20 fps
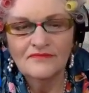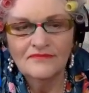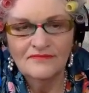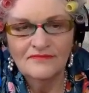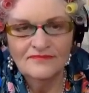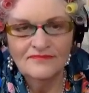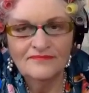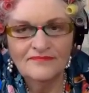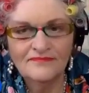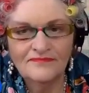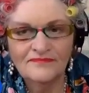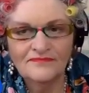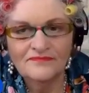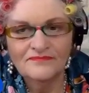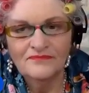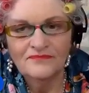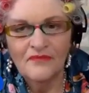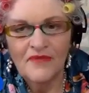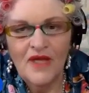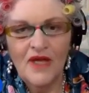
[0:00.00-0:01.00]

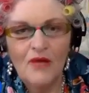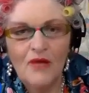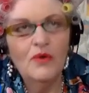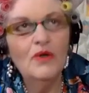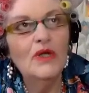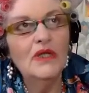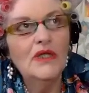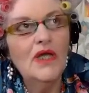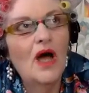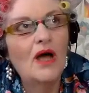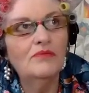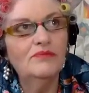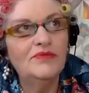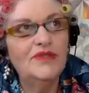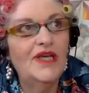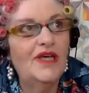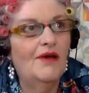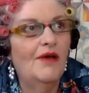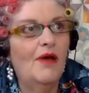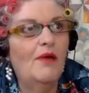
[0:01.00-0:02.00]

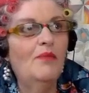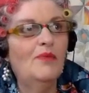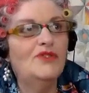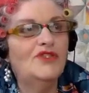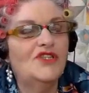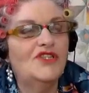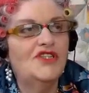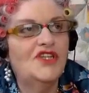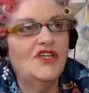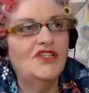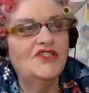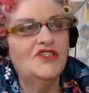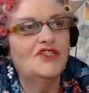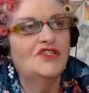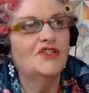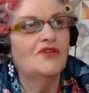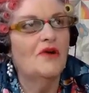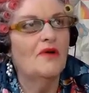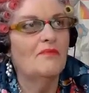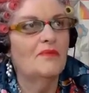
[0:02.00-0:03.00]
It was suggested
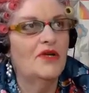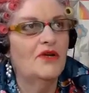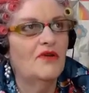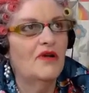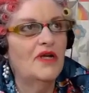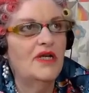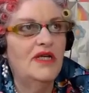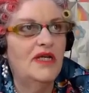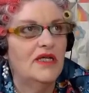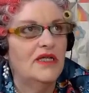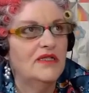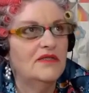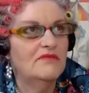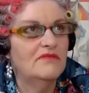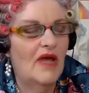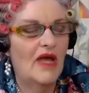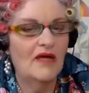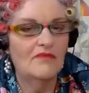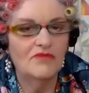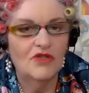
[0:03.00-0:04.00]
to Grumpy Granny
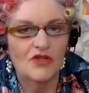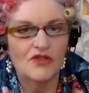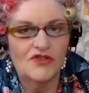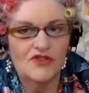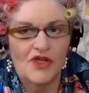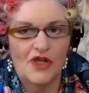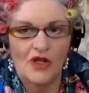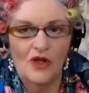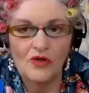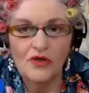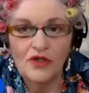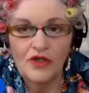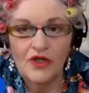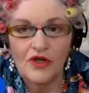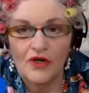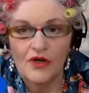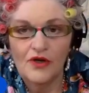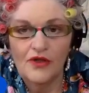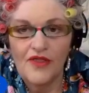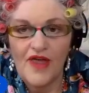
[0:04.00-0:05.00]
not so long
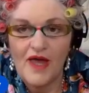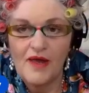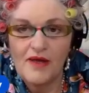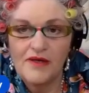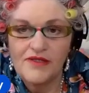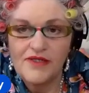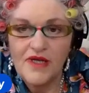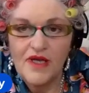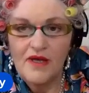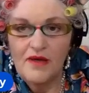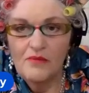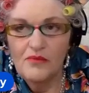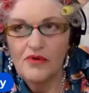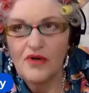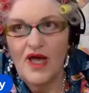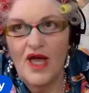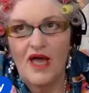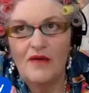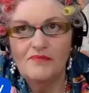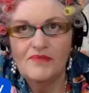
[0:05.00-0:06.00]
ago that
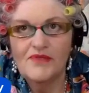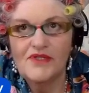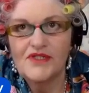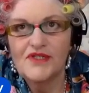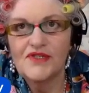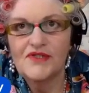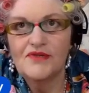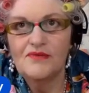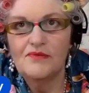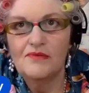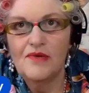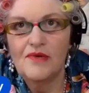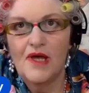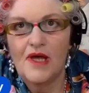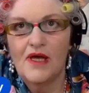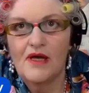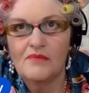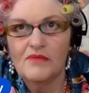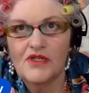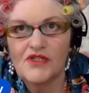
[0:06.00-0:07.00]
perhaps
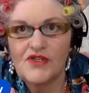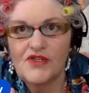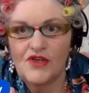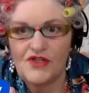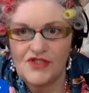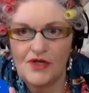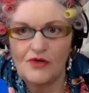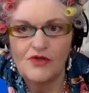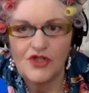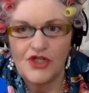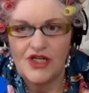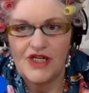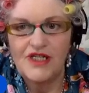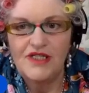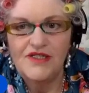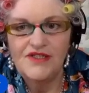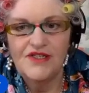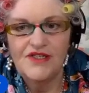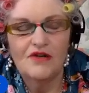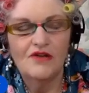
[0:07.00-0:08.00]
because I sell
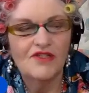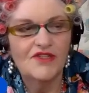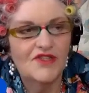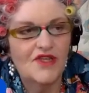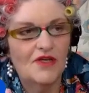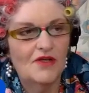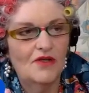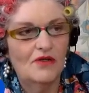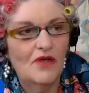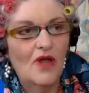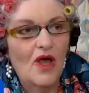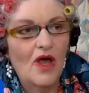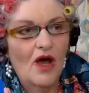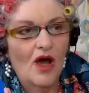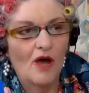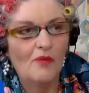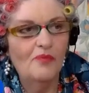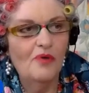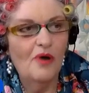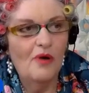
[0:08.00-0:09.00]
jeans and I
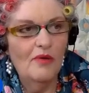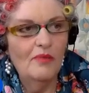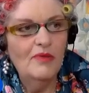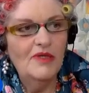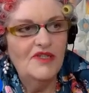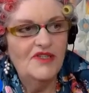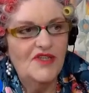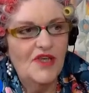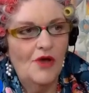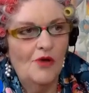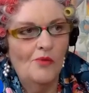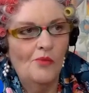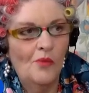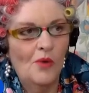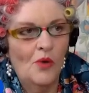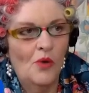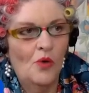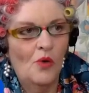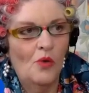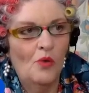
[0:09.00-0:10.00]
probably sell
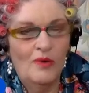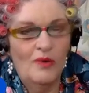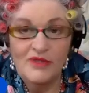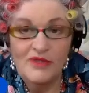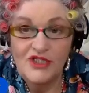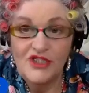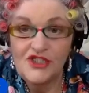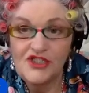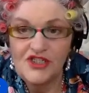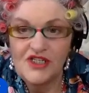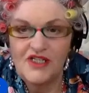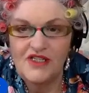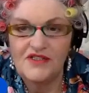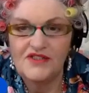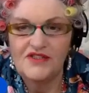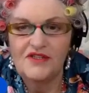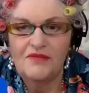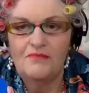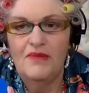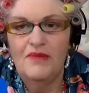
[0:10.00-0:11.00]
more women's jeans
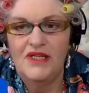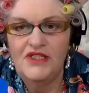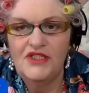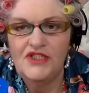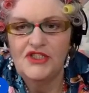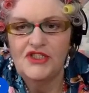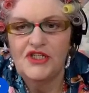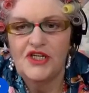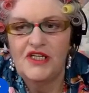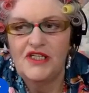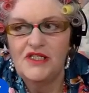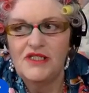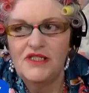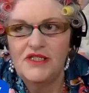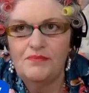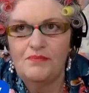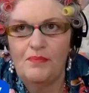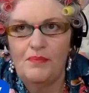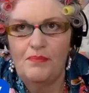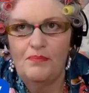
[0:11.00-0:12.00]
than men's jeans,
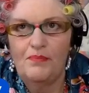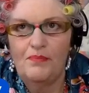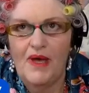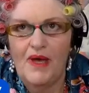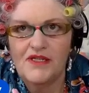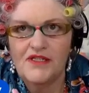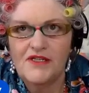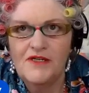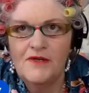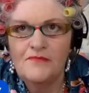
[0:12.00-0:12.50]
but